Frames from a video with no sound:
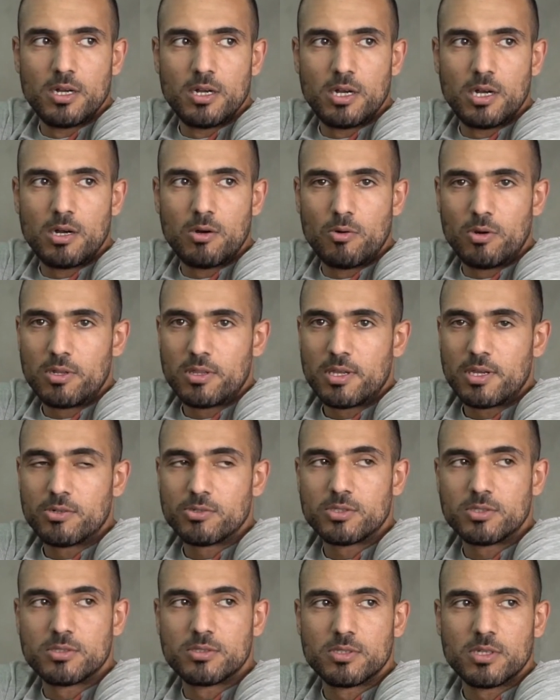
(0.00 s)
or anything
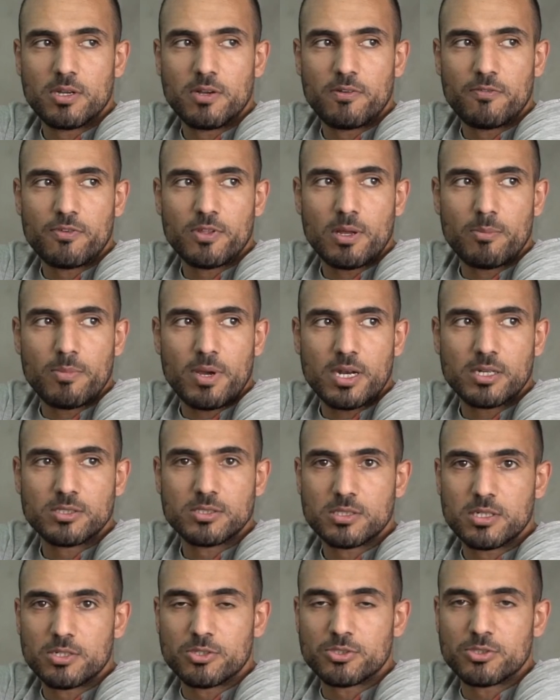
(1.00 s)
else for that matter,
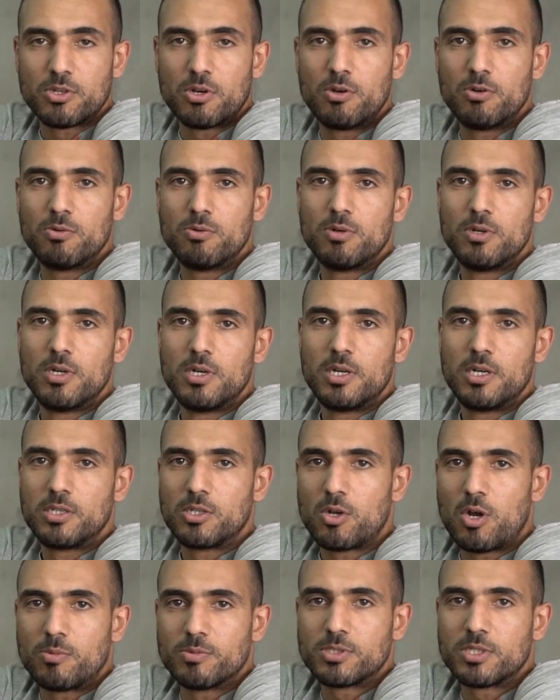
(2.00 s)
just let us know in
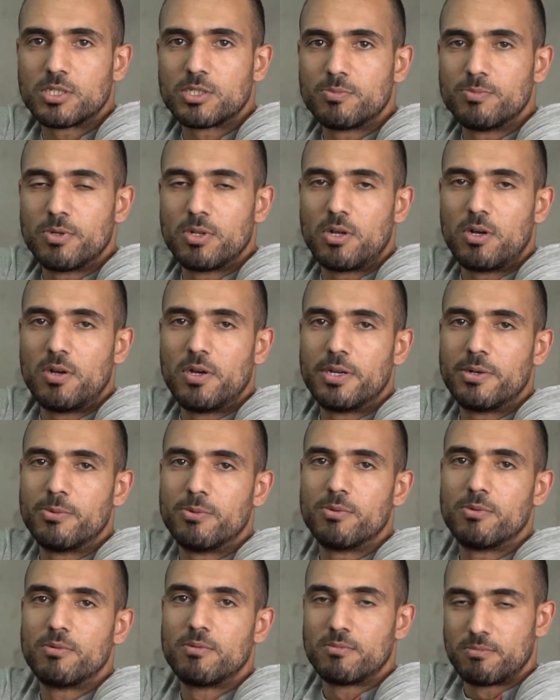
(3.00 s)
the comment section below
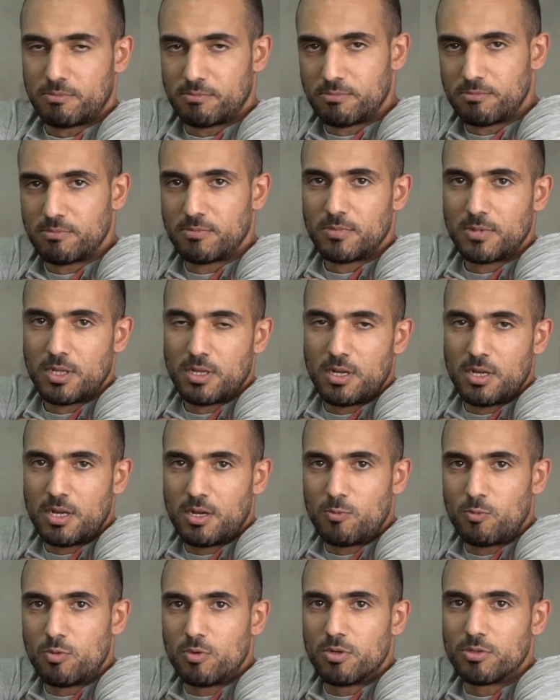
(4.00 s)
and
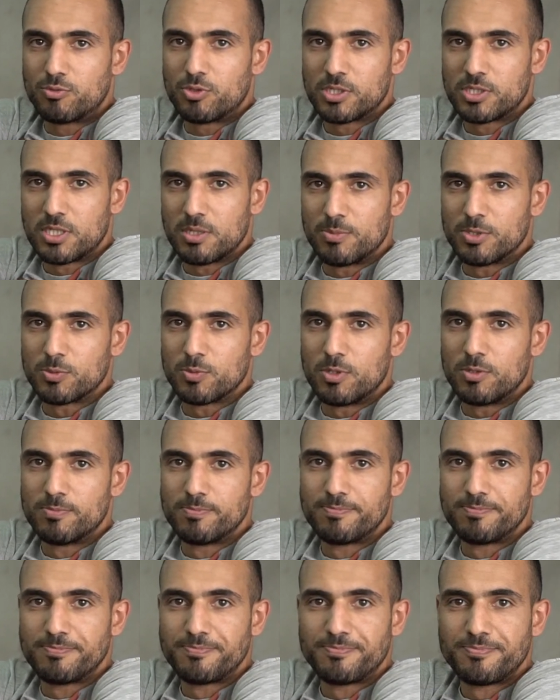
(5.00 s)
we'll address them as
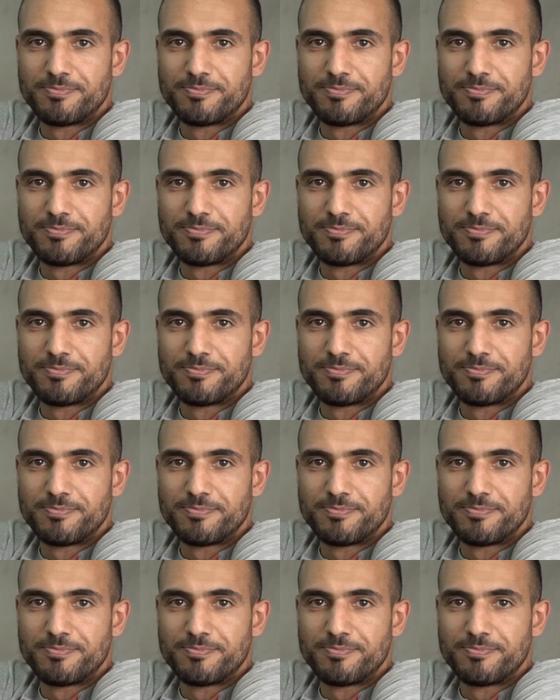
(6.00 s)
well.